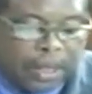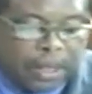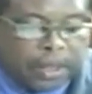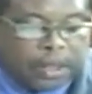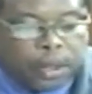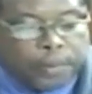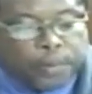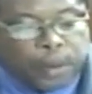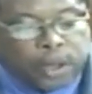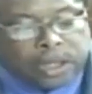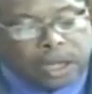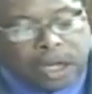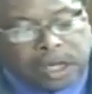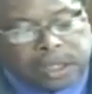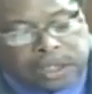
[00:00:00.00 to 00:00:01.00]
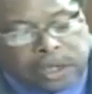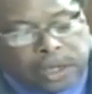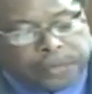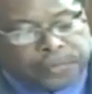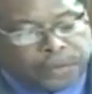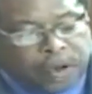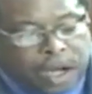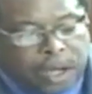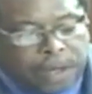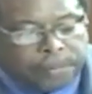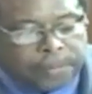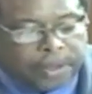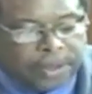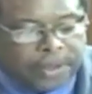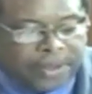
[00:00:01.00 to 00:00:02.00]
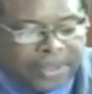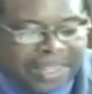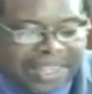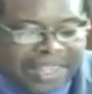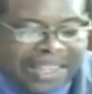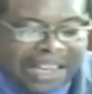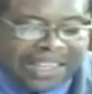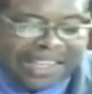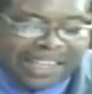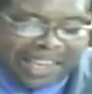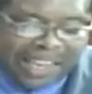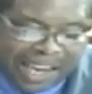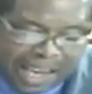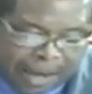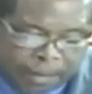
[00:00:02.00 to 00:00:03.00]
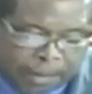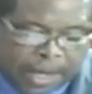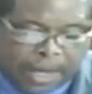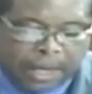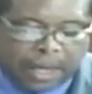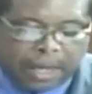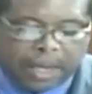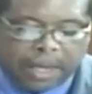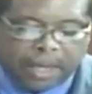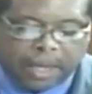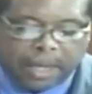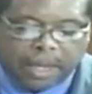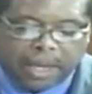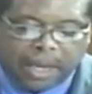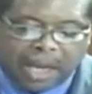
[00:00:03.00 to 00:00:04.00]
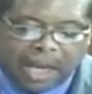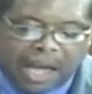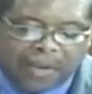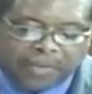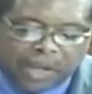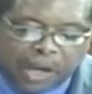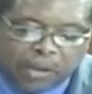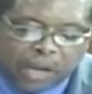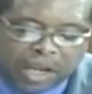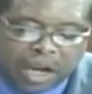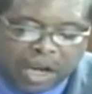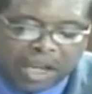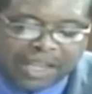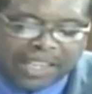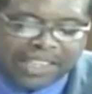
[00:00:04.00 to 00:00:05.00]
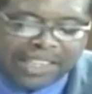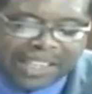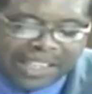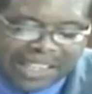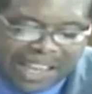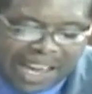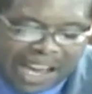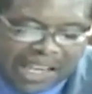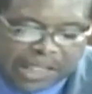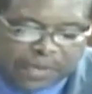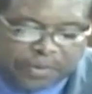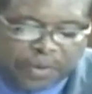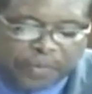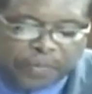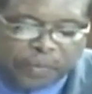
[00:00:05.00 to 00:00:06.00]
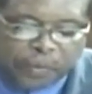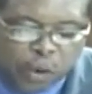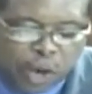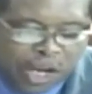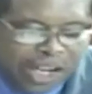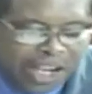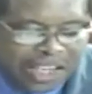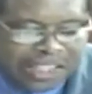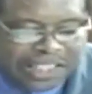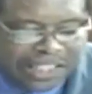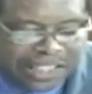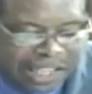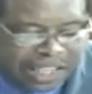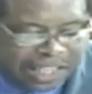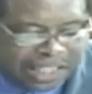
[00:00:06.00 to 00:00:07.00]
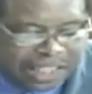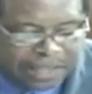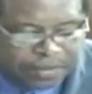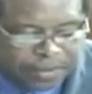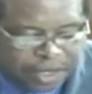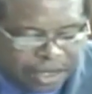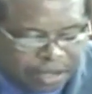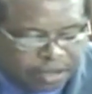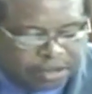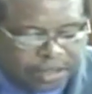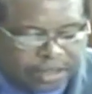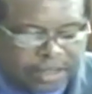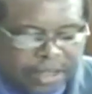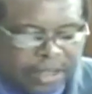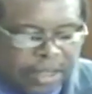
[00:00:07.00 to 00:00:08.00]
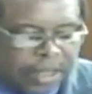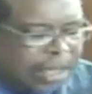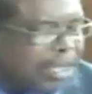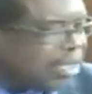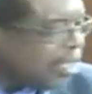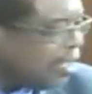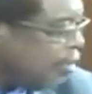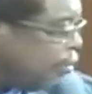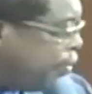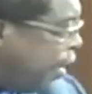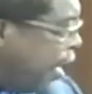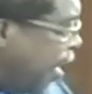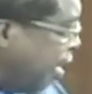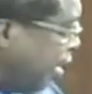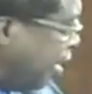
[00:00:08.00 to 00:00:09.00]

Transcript: The report also informed that the KMA, after recording declines for four consecutive years from